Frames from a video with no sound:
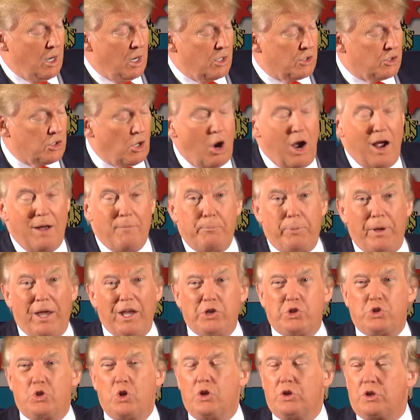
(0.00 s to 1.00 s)
So I'm
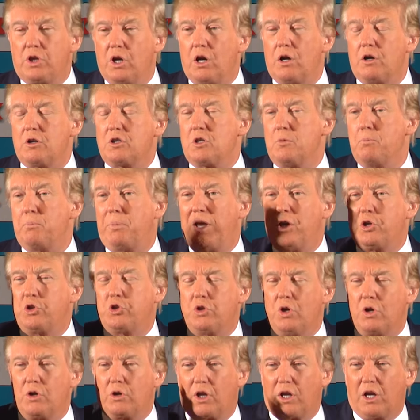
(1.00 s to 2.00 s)
best on terrorism,
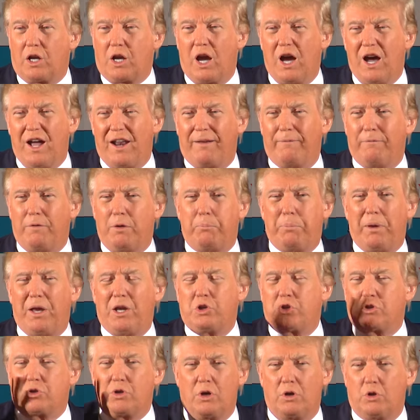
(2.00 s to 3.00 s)
best on the economy,
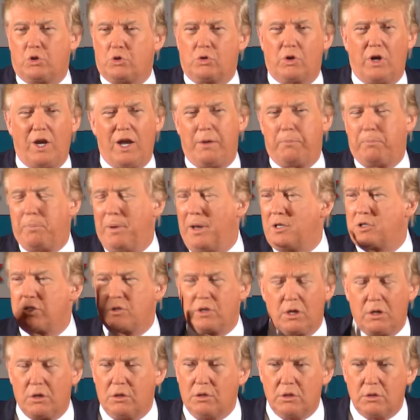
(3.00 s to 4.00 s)
best on trade,
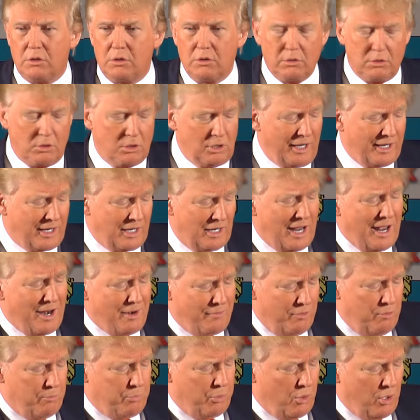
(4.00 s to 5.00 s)
best on like a lot
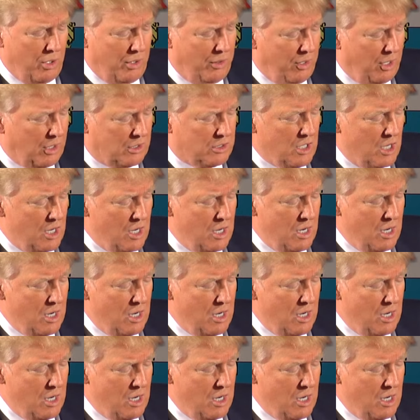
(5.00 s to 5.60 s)
of important things.